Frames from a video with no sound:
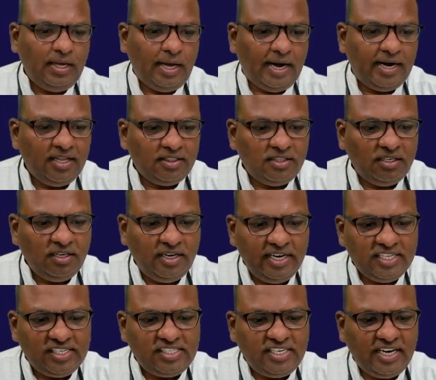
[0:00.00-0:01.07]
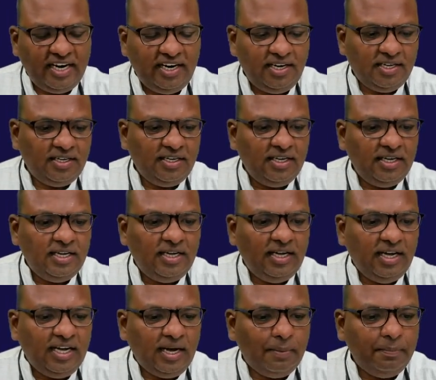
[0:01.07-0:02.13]
And the third estate
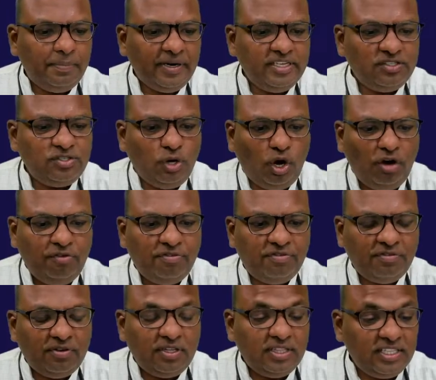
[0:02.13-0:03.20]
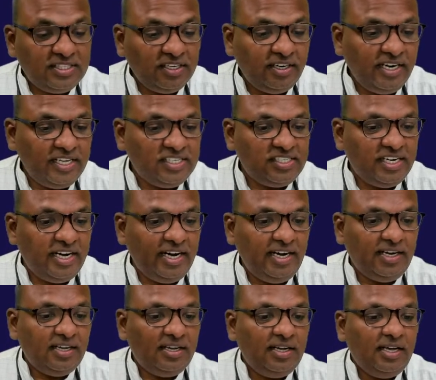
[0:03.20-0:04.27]
contained
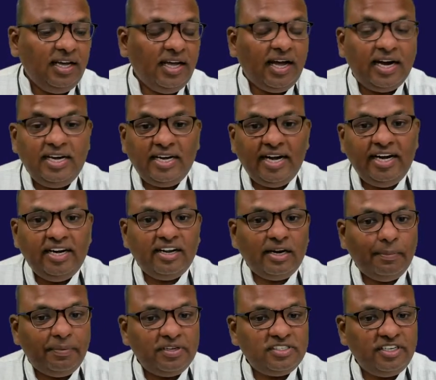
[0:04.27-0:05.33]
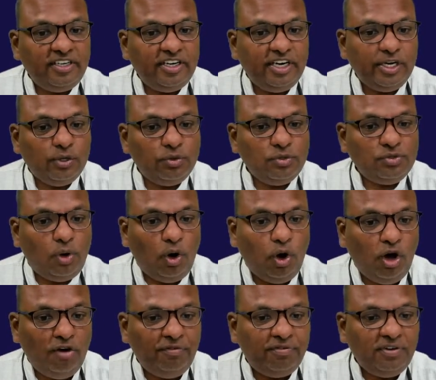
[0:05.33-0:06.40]
representatives
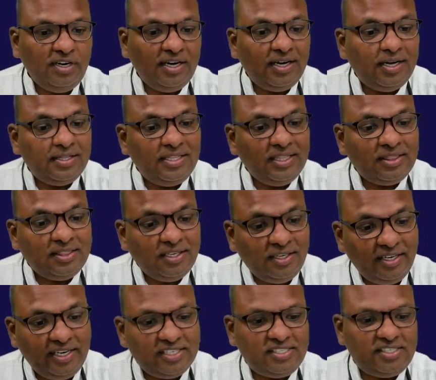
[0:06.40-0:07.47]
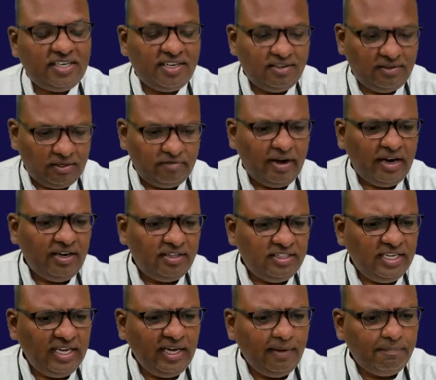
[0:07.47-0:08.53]
of the third estate. In fact,
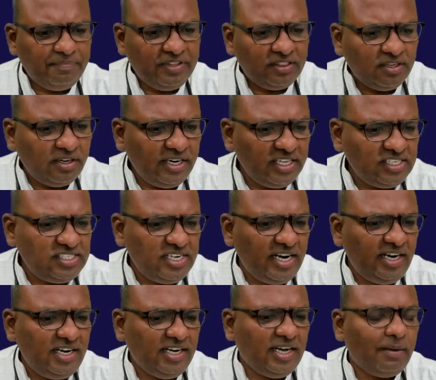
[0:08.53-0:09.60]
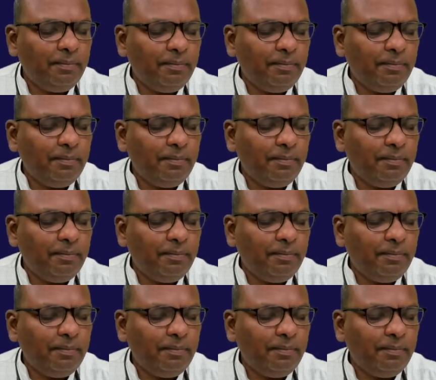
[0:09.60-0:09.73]
the third estate